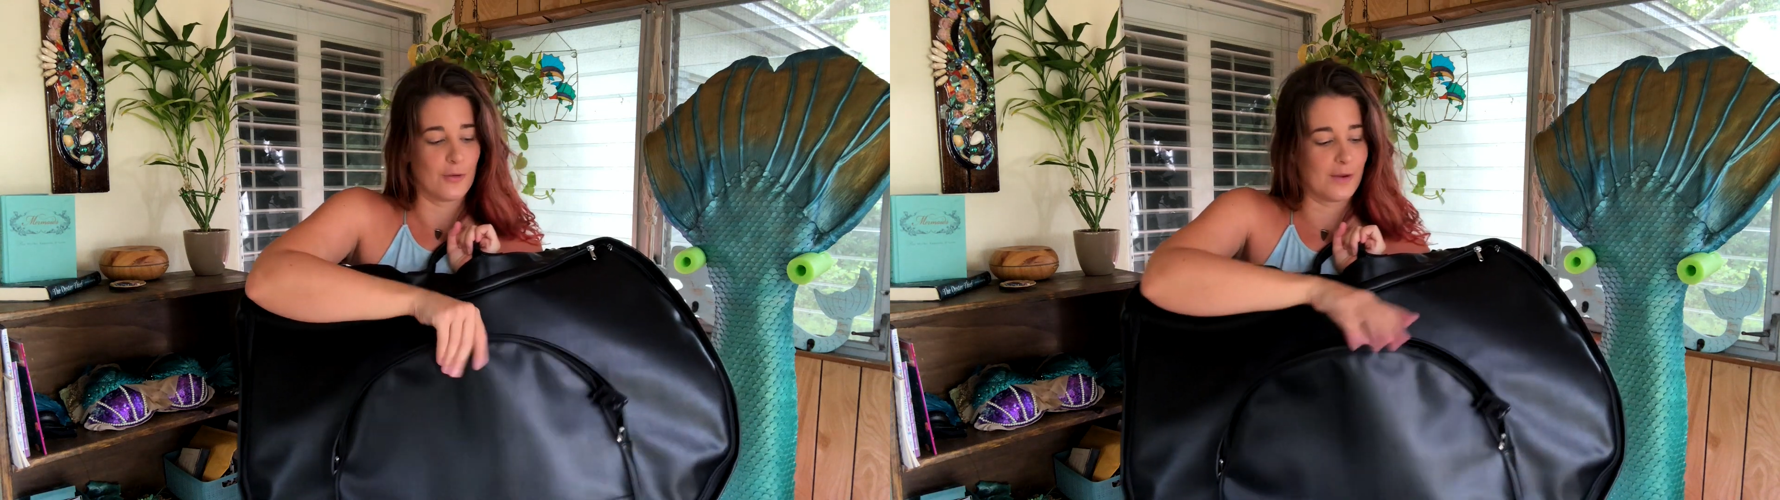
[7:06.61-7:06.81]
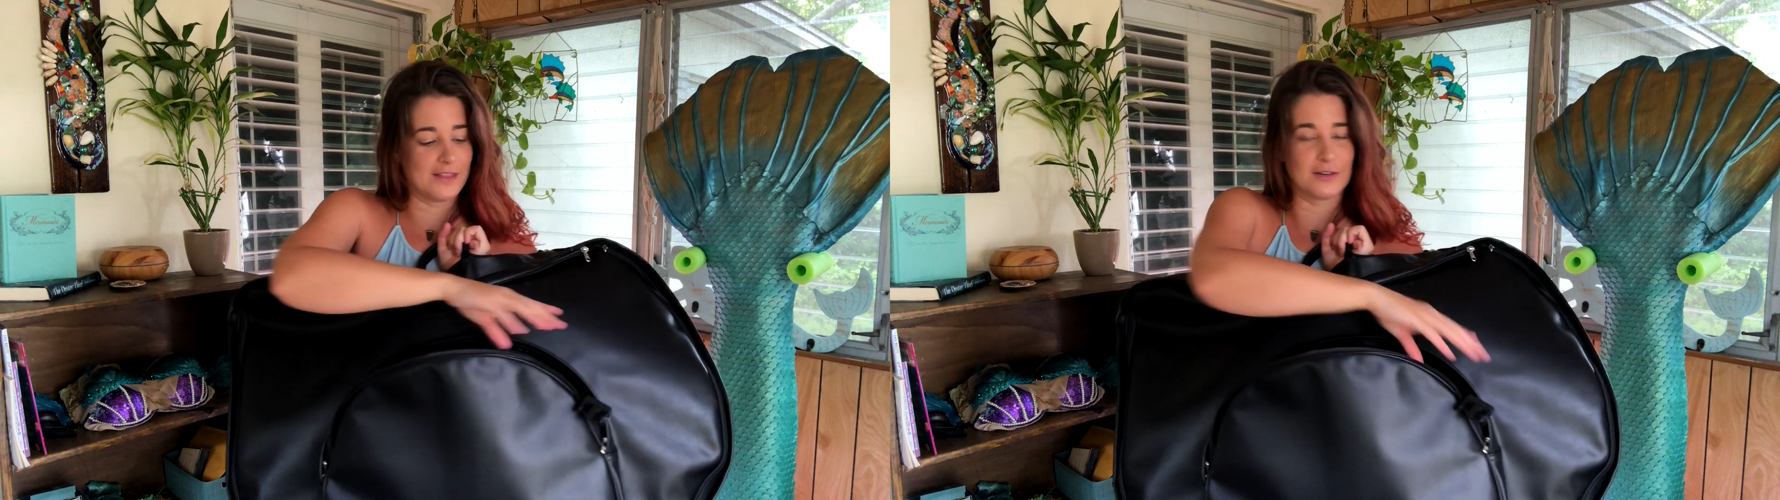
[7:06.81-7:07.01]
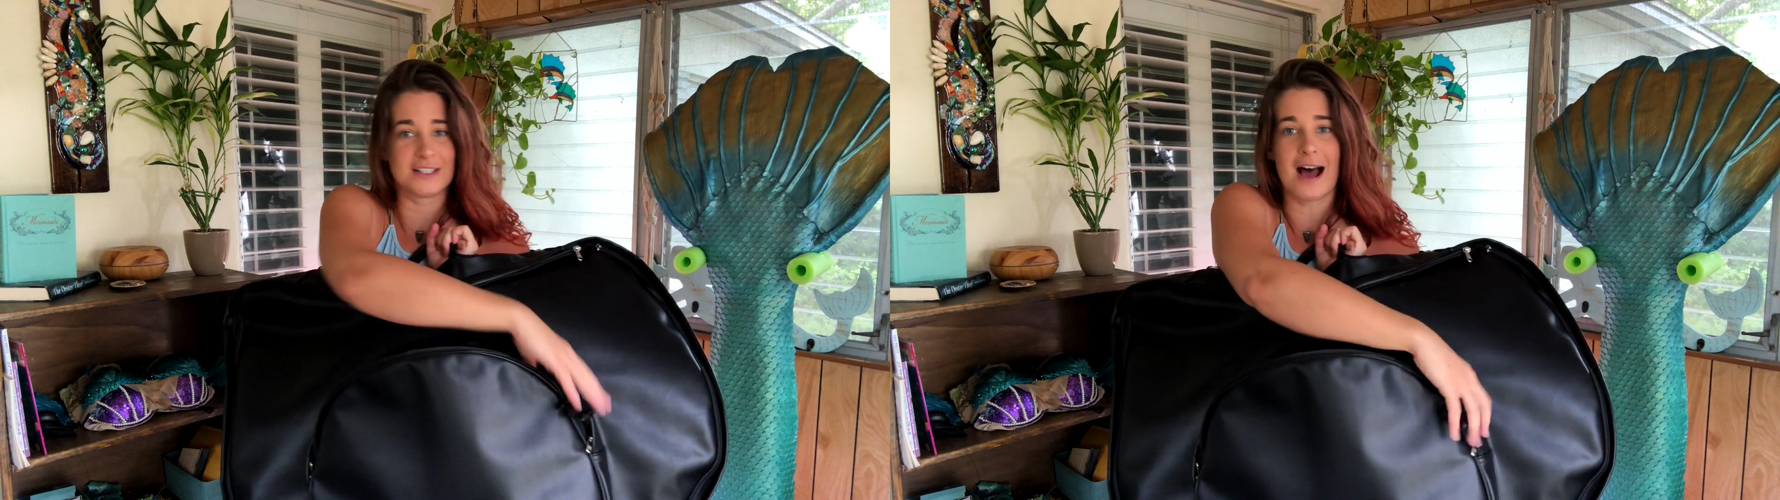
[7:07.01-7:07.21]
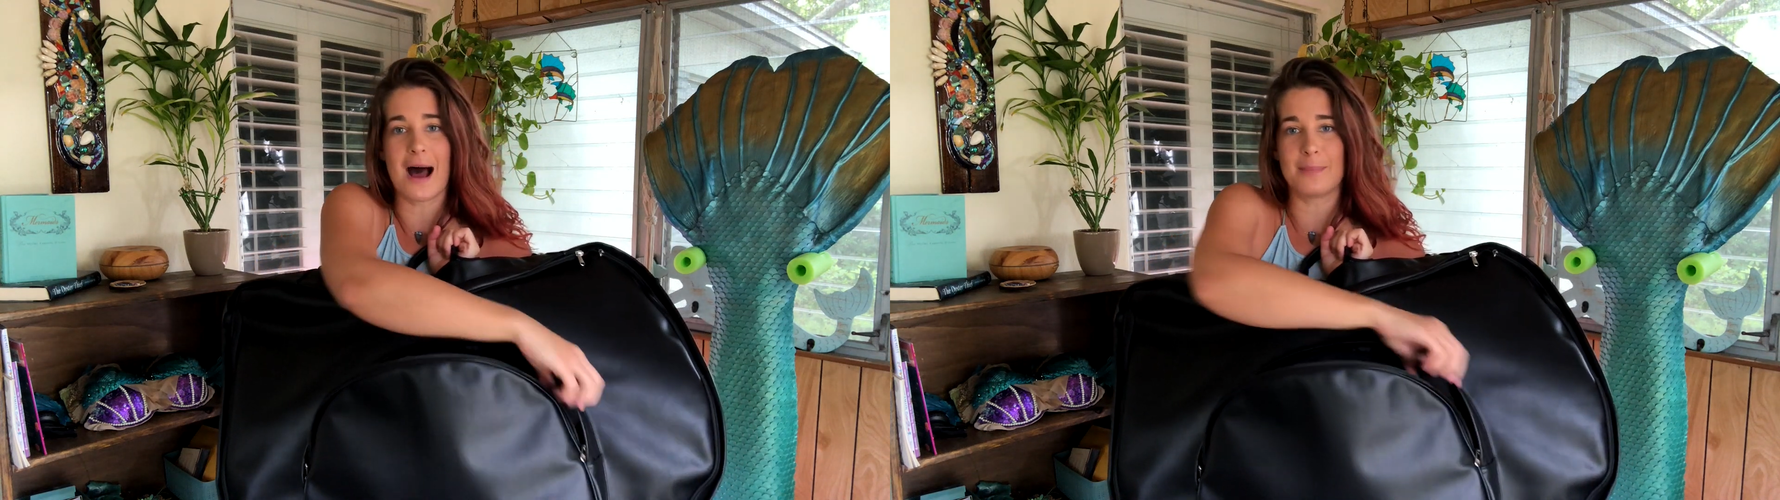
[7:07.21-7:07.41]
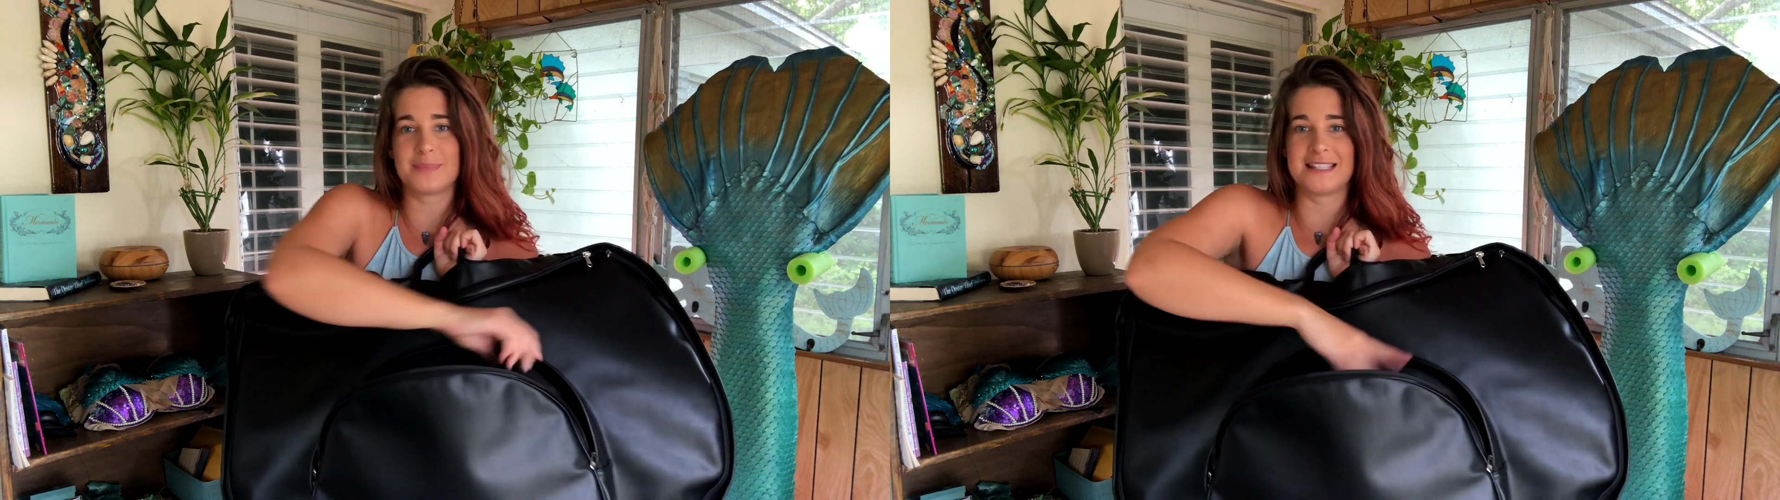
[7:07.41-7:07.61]
with your
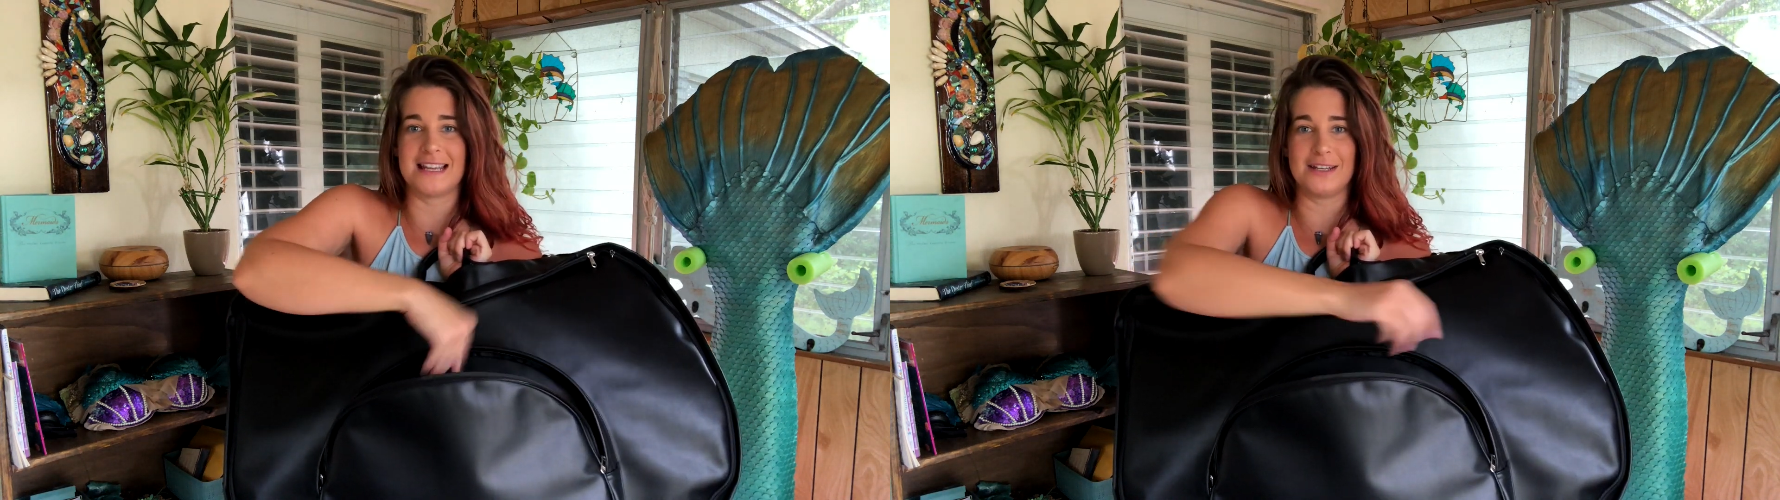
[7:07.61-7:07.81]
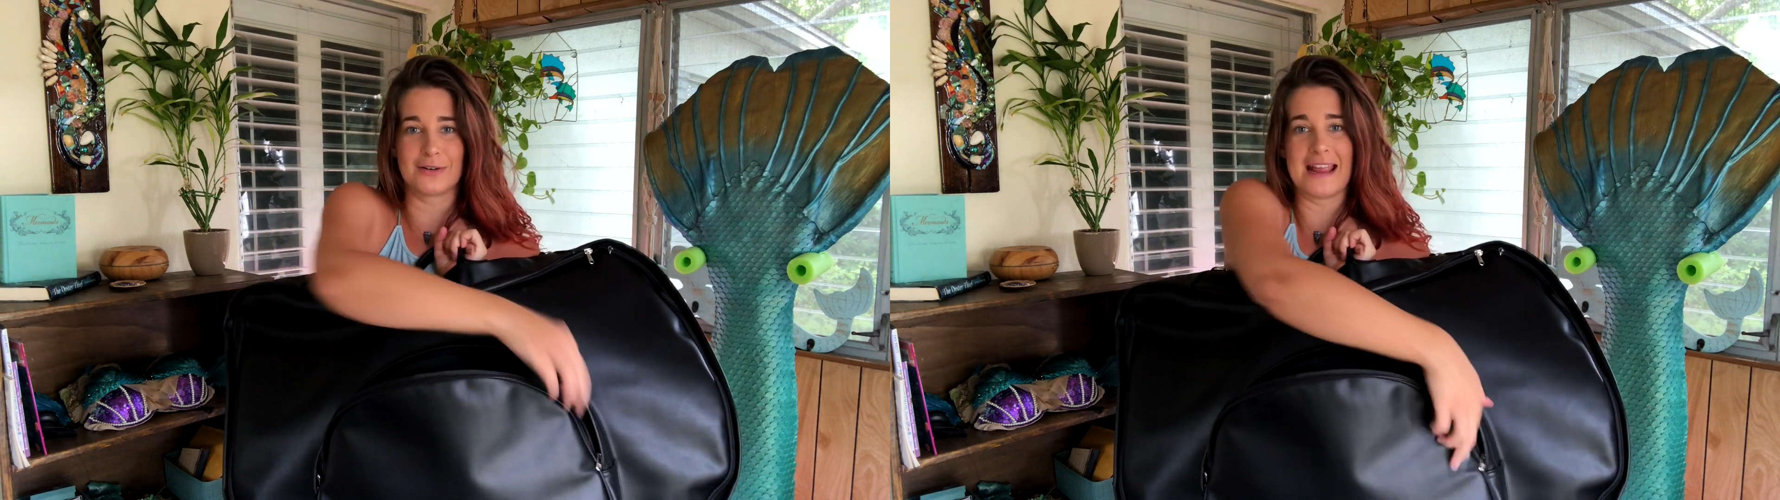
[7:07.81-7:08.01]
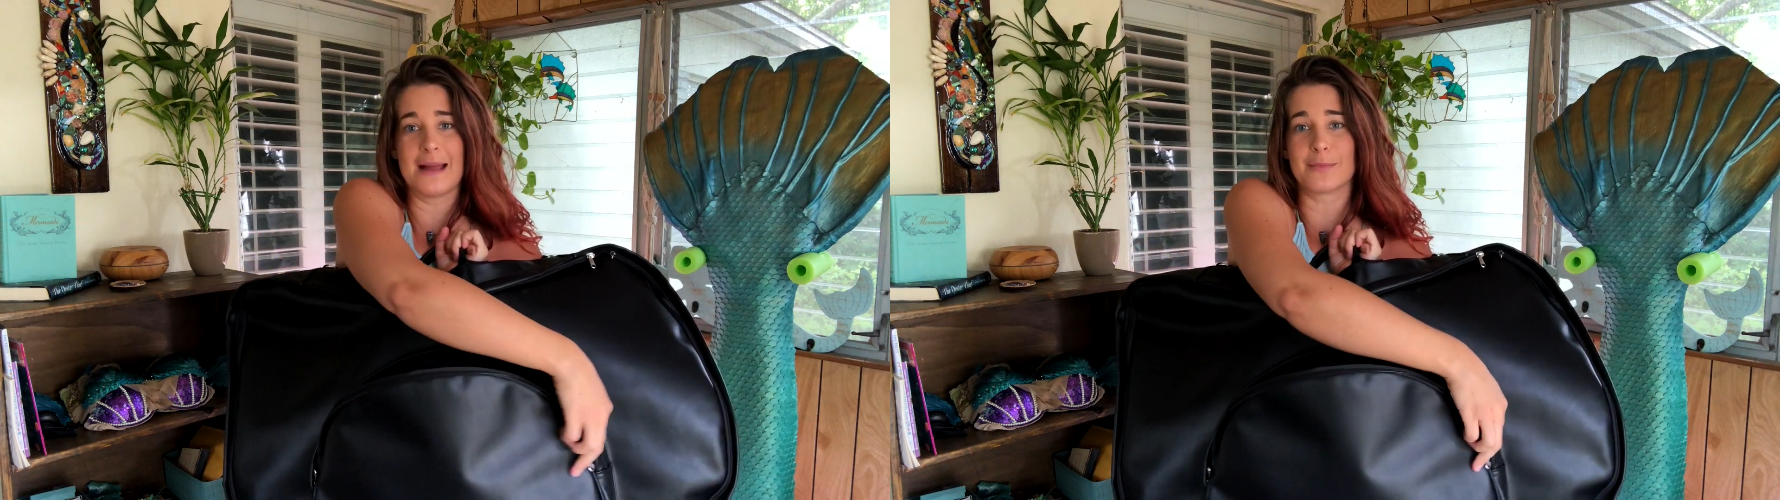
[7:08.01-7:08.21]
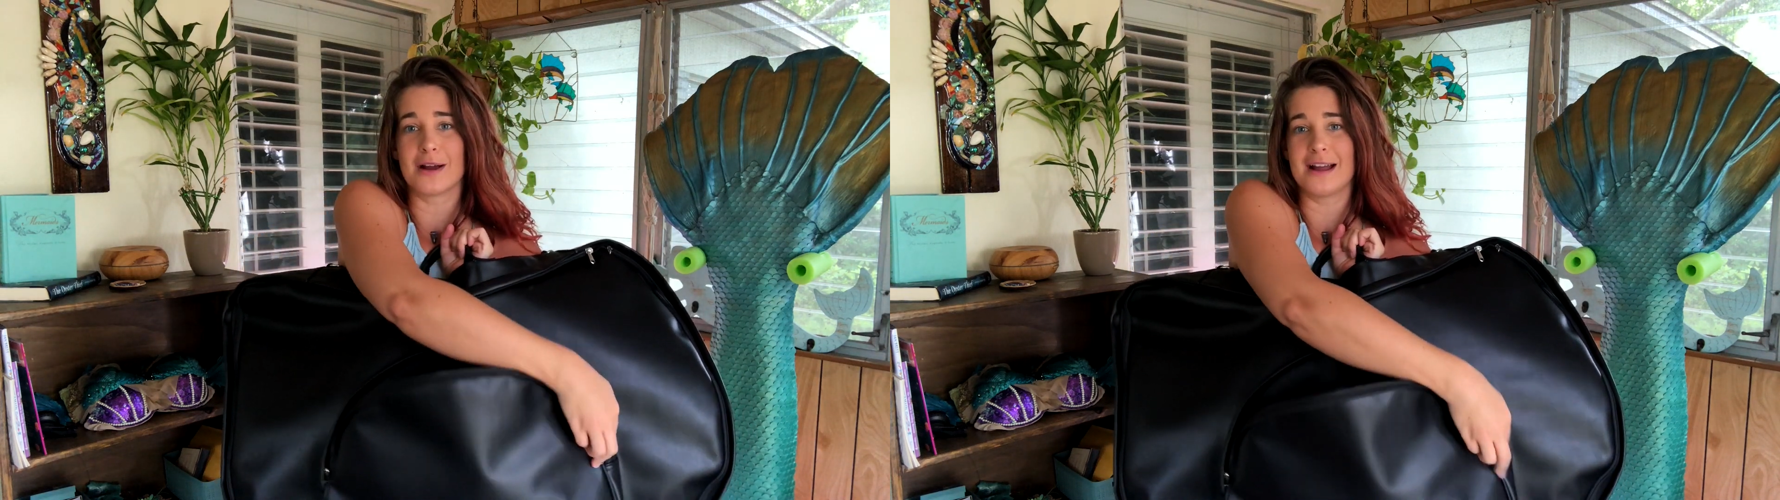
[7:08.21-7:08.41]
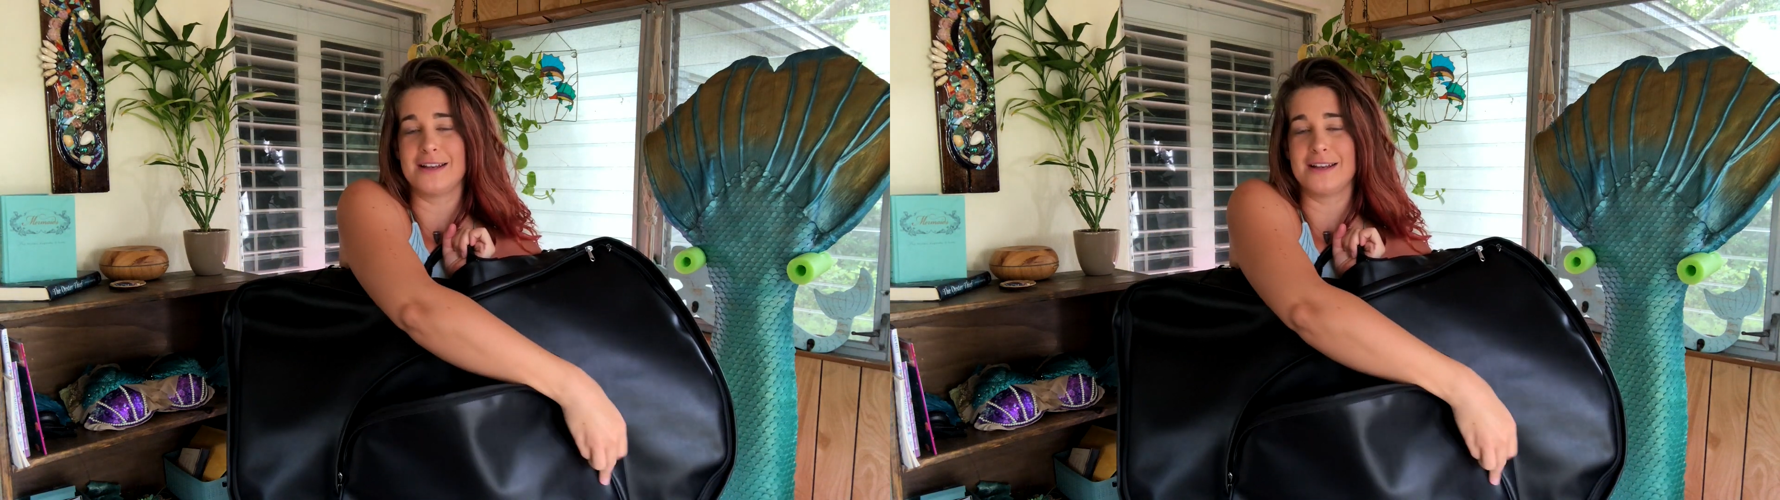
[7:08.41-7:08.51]
tops and your camera